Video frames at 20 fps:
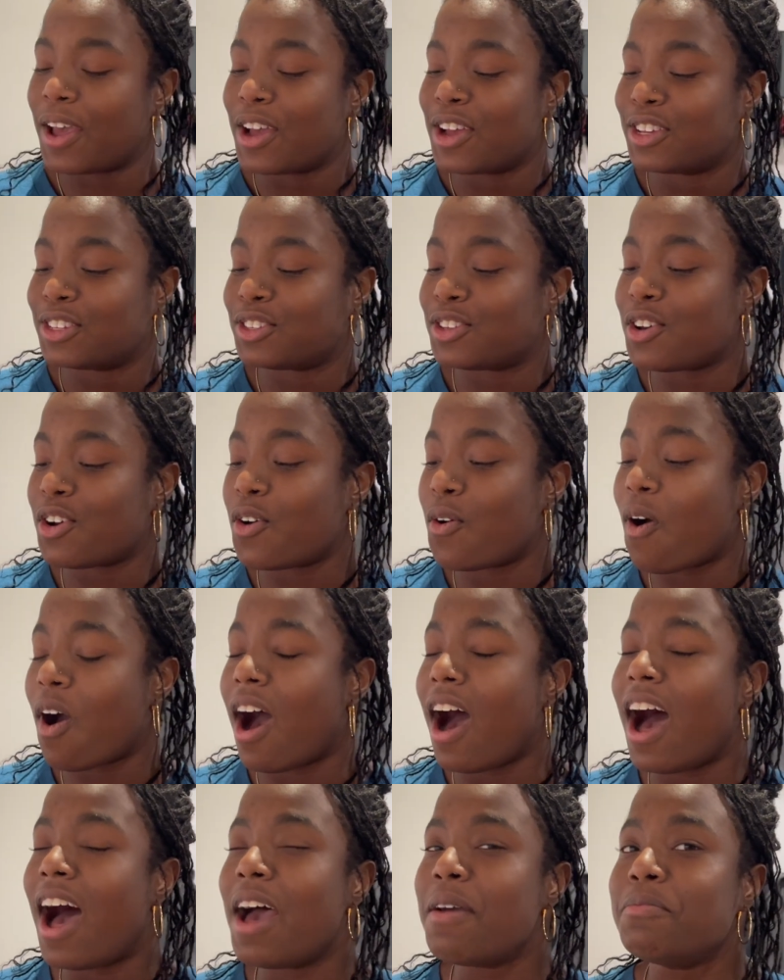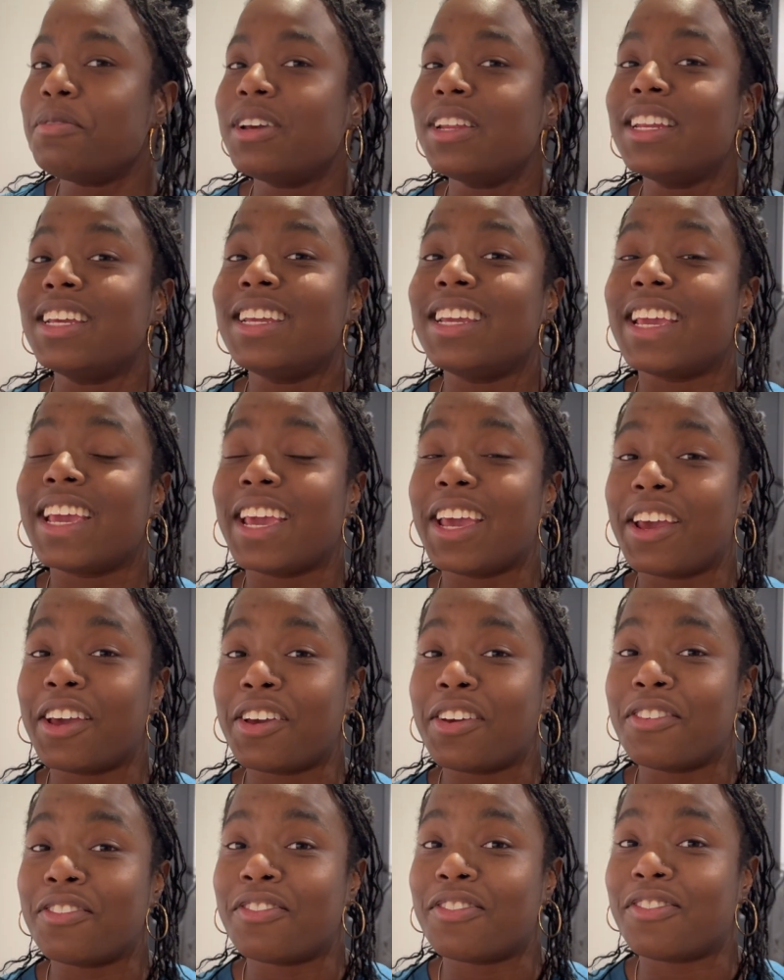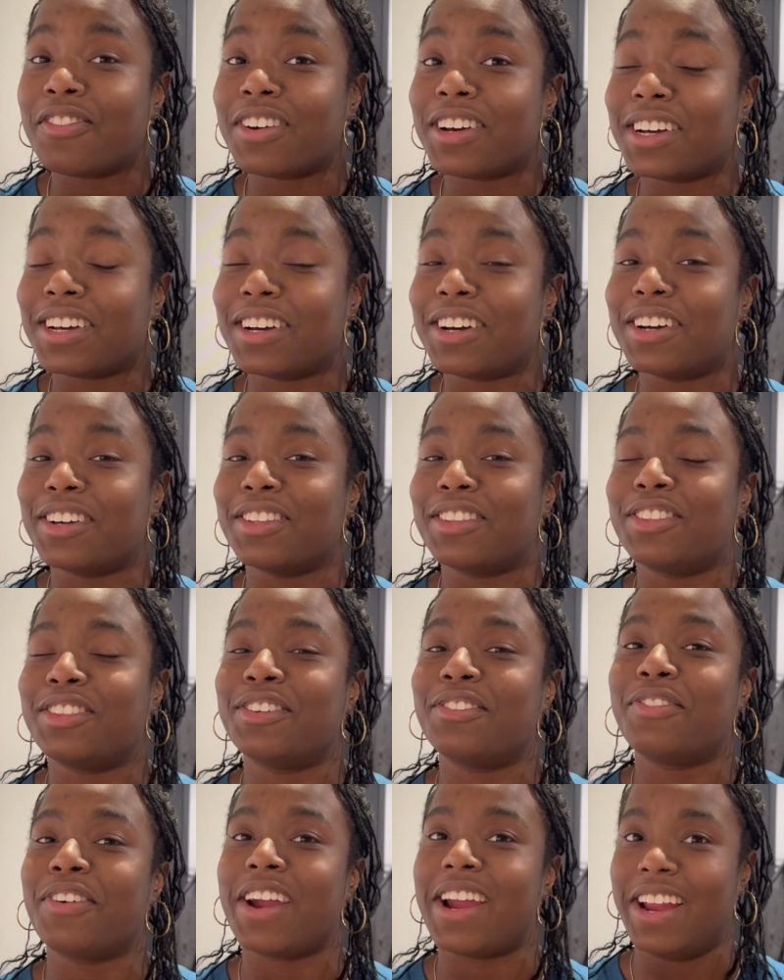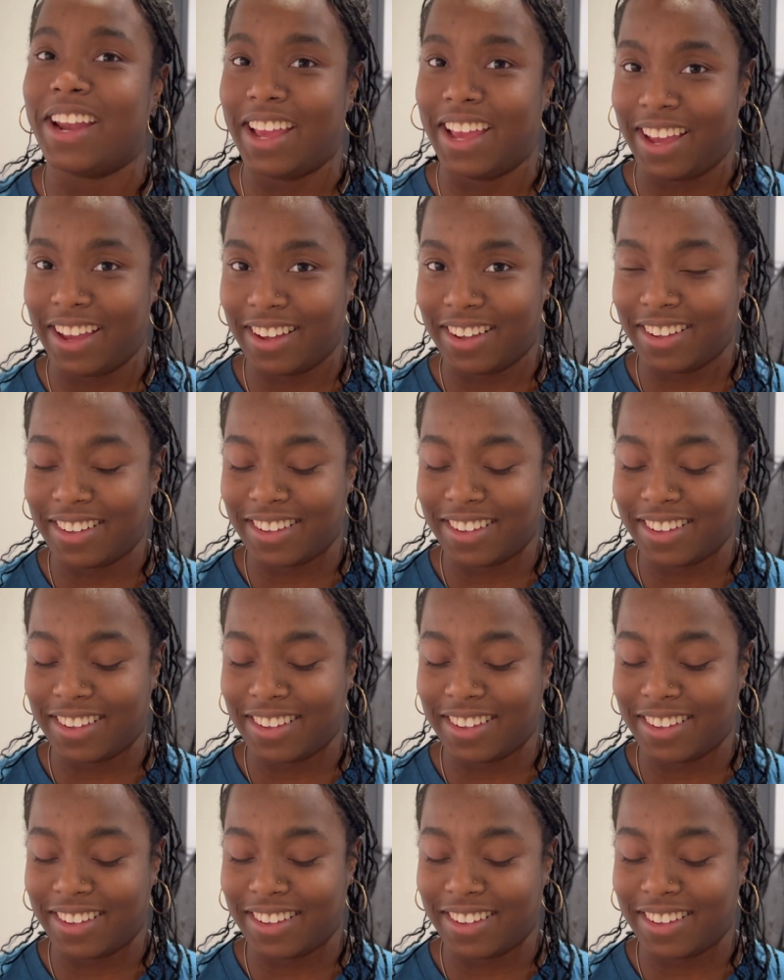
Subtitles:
So I'm gonna give the rating.